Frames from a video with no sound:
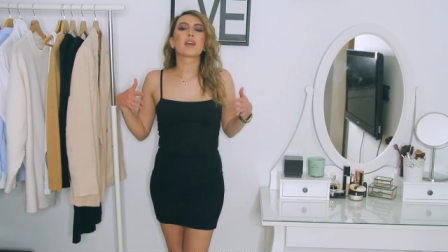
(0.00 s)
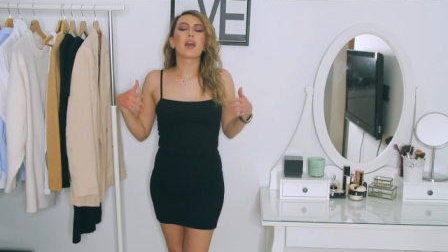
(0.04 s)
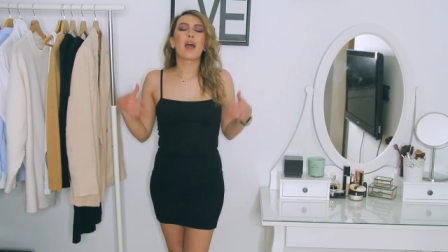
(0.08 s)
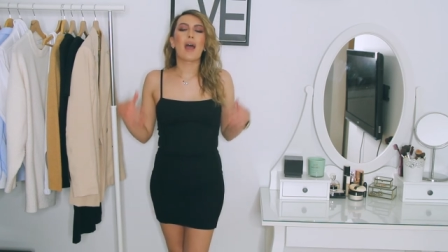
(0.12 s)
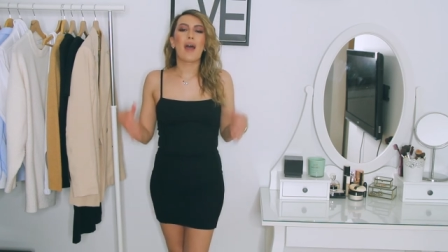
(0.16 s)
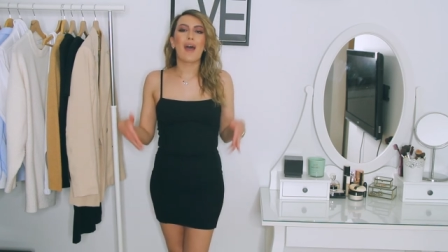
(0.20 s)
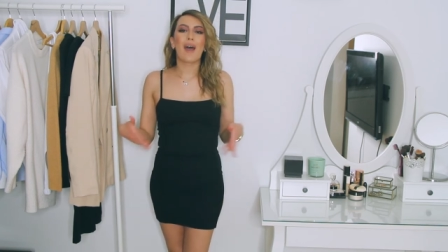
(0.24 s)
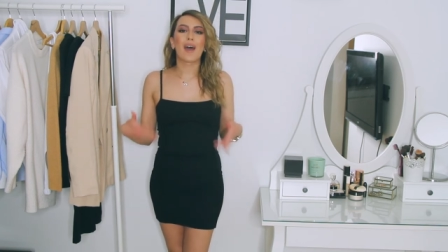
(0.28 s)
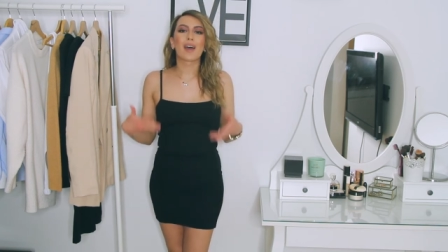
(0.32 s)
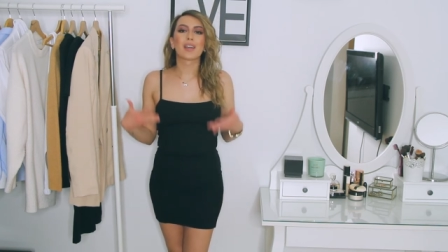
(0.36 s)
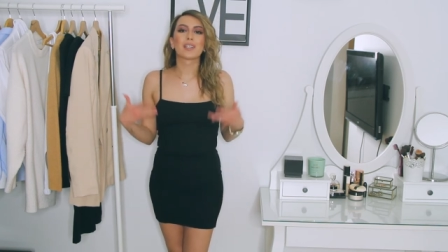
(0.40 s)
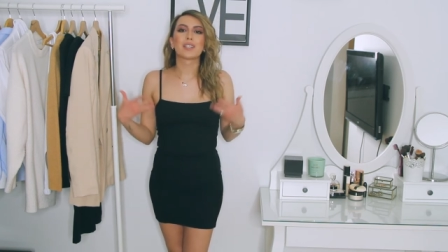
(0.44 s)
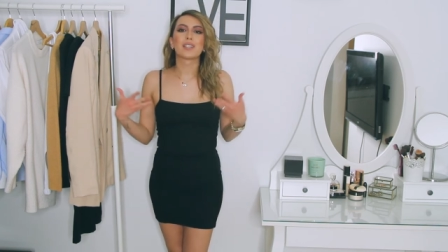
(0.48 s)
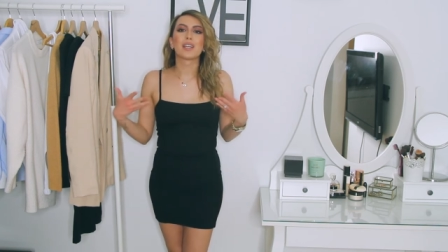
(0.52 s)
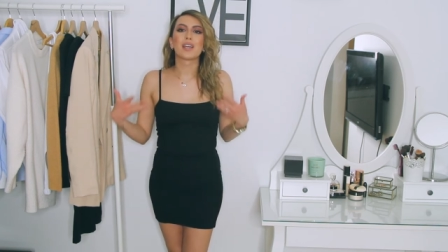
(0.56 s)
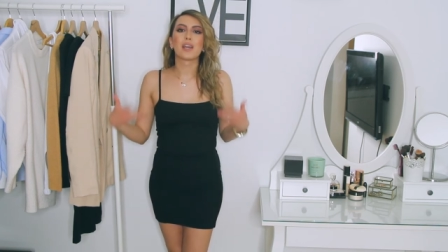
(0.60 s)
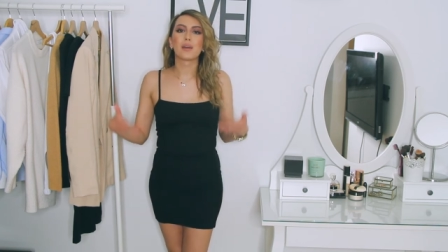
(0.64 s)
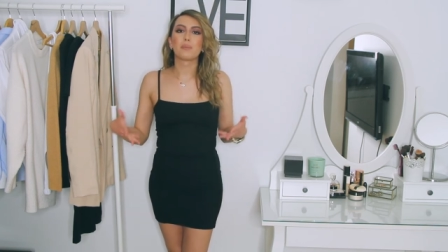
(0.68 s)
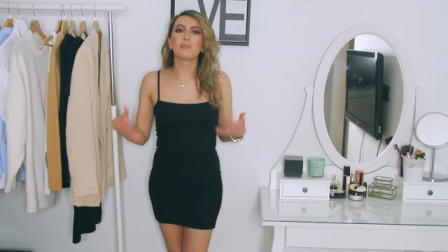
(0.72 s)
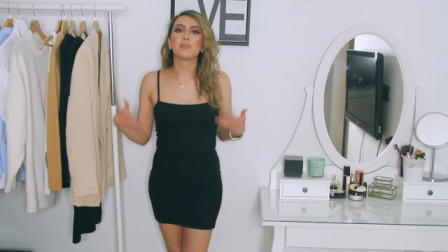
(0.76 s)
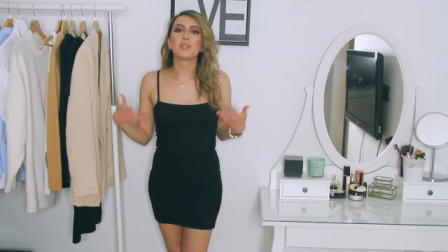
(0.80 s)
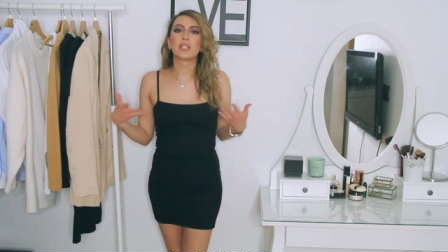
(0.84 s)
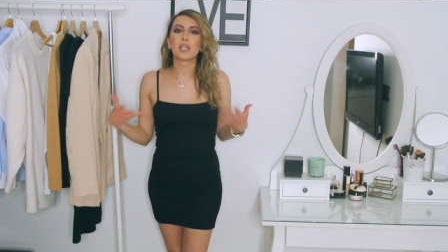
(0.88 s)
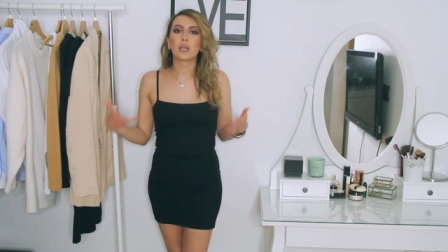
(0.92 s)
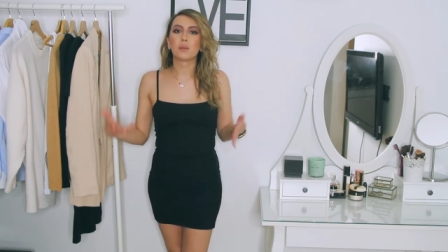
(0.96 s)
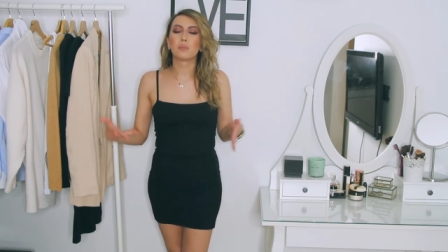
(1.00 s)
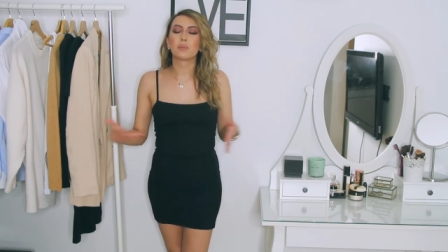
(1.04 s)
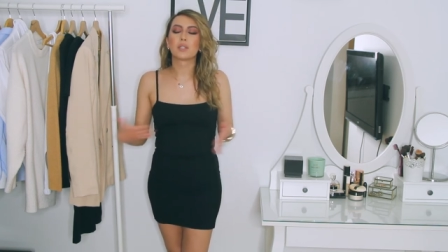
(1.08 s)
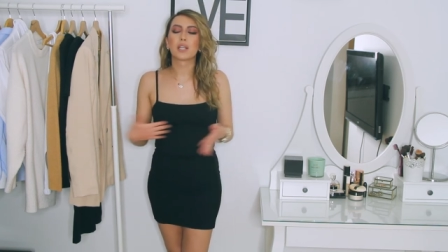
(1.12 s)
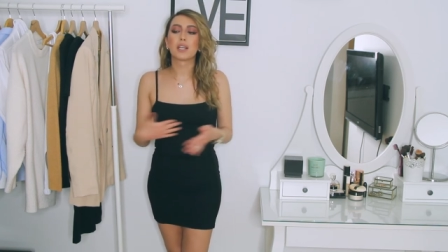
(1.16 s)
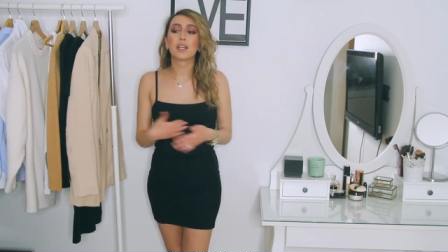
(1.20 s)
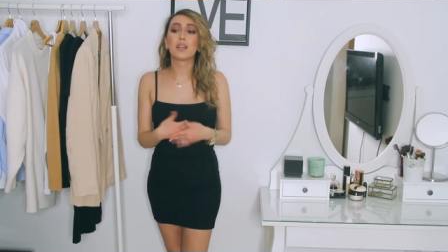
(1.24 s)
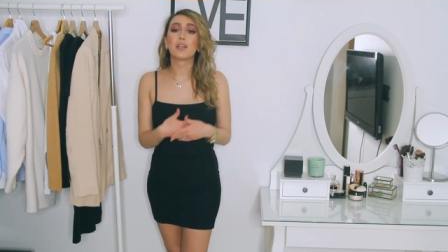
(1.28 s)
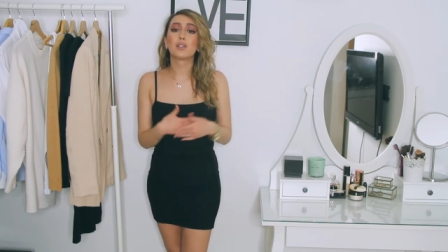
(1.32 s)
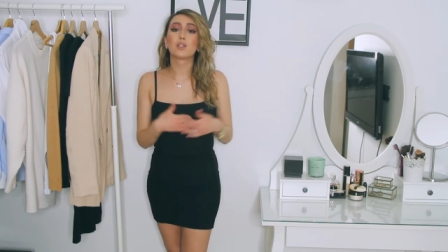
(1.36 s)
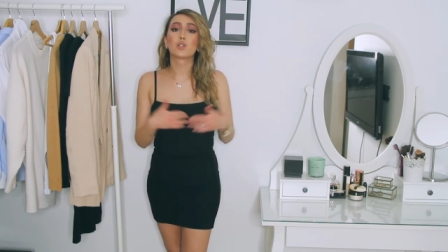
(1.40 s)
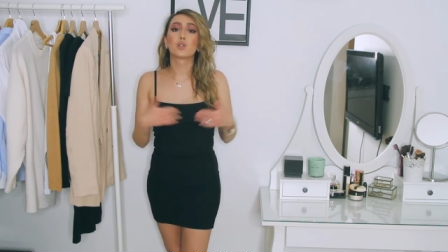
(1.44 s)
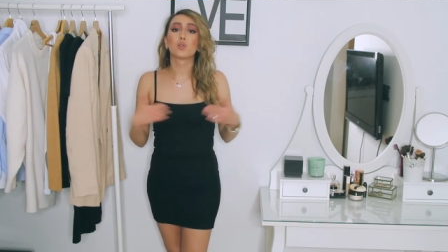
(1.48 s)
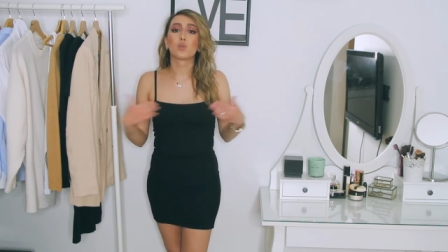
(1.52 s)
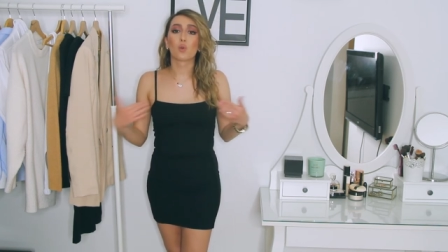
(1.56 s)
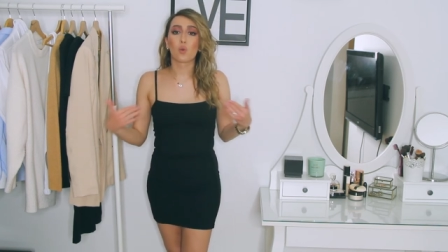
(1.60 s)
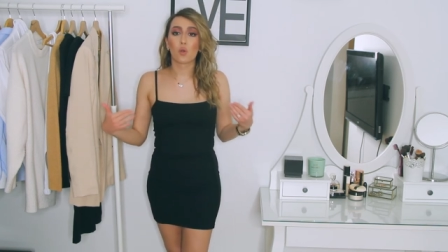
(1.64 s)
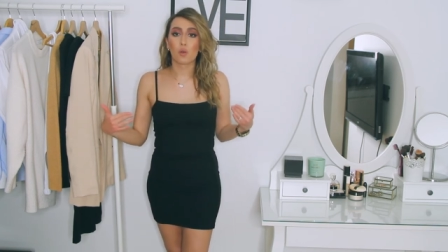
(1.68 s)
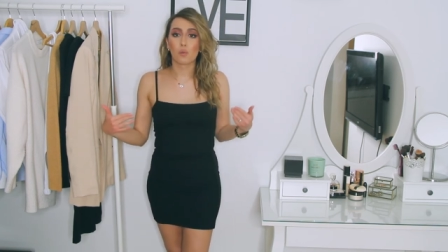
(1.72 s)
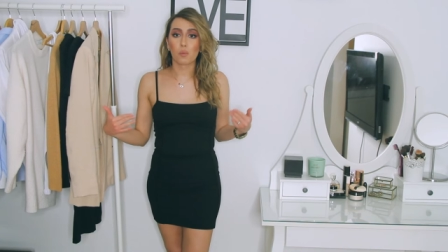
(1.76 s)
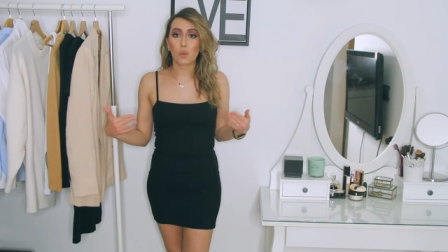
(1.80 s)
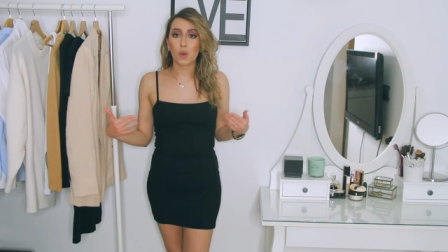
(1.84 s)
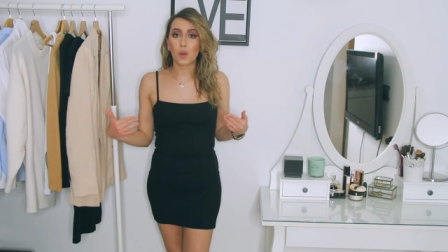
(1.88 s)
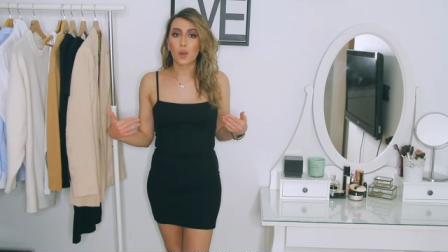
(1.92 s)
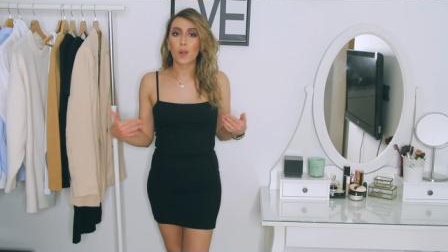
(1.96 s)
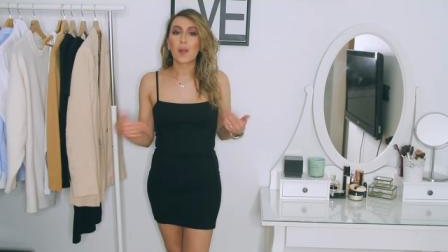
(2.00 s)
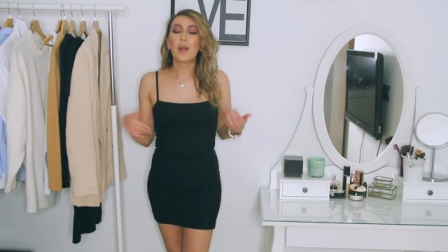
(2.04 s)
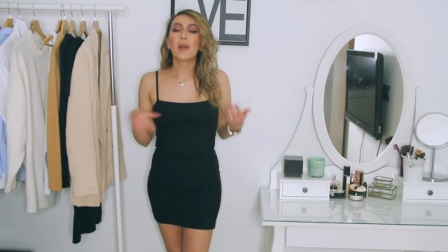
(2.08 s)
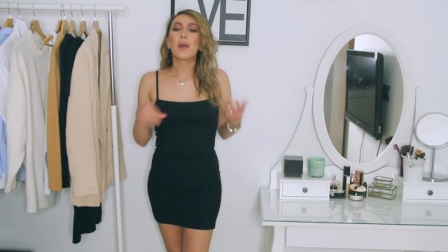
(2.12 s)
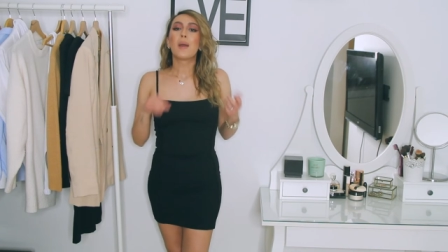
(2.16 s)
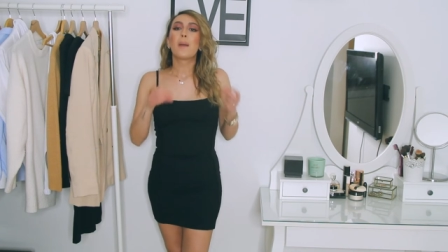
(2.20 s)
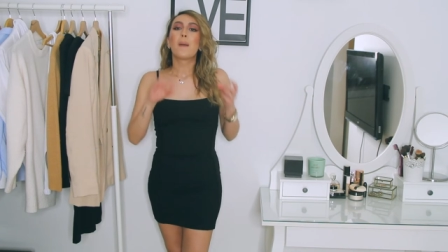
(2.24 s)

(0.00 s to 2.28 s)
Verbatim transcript: has hip dips and it's normal